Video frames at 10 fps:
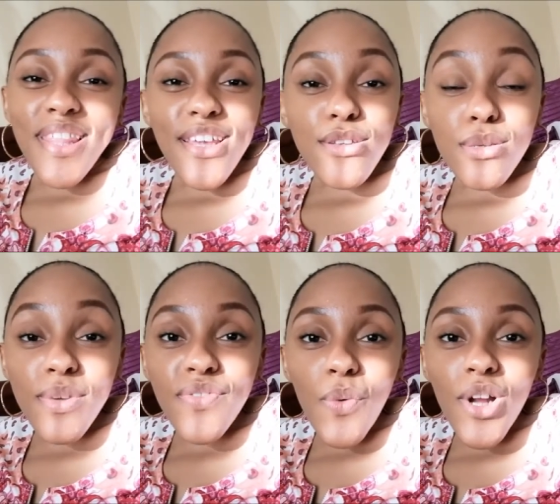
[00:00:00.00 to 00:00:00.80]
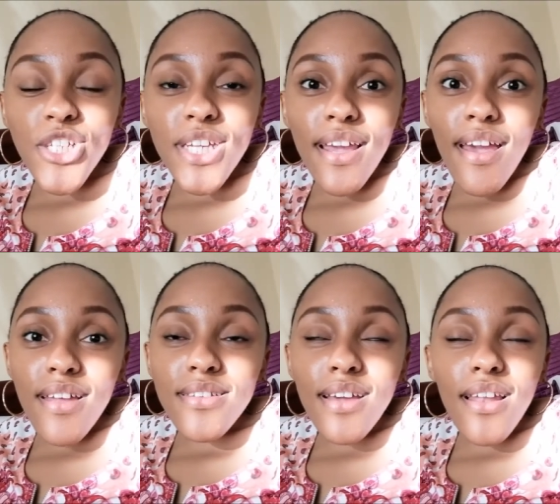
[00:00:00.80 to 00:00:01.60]
Thank you so much for watching,
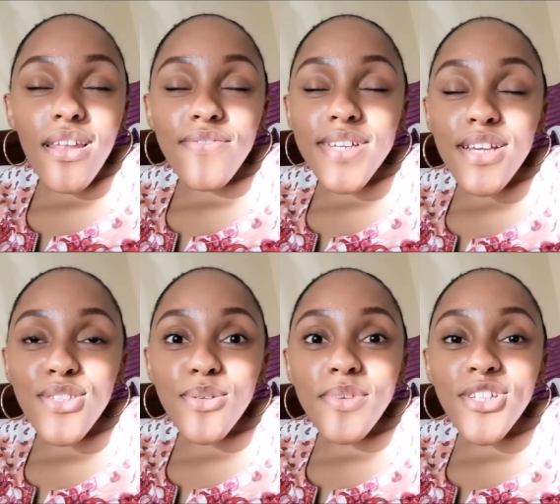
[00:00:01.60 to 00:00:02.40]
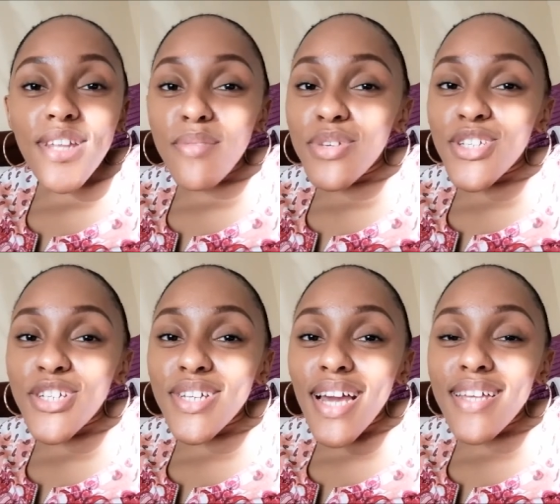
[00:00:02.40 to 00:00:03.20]
and I love you guys so much, and I appreciate
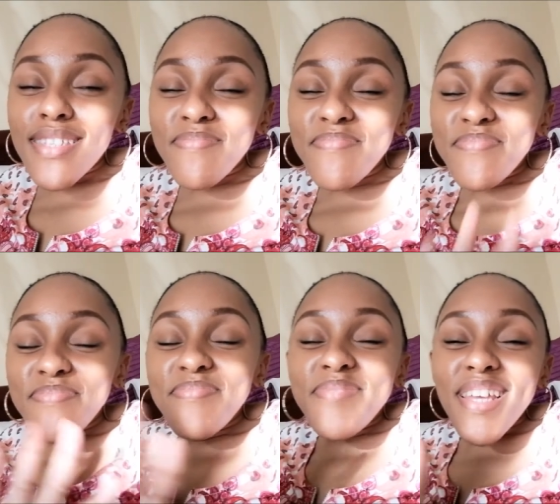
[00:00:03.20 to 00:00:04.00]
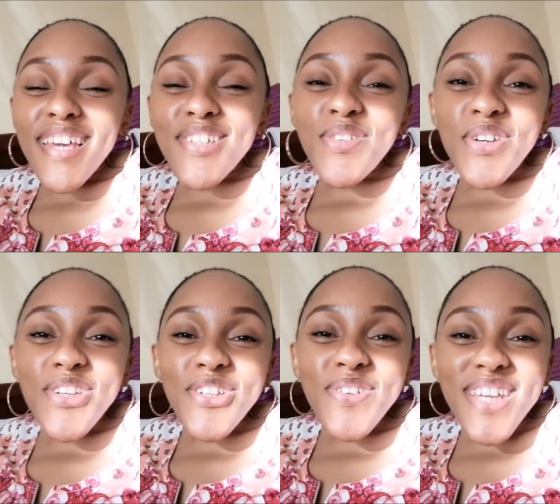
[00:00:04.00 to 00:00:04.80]
you guys. Enjoy
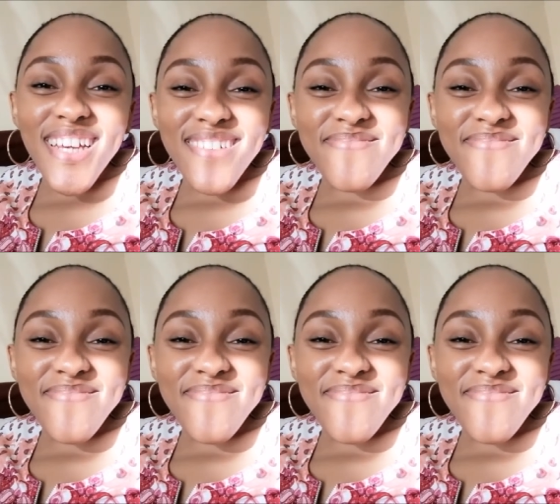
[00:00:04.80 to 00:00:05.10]
your new year.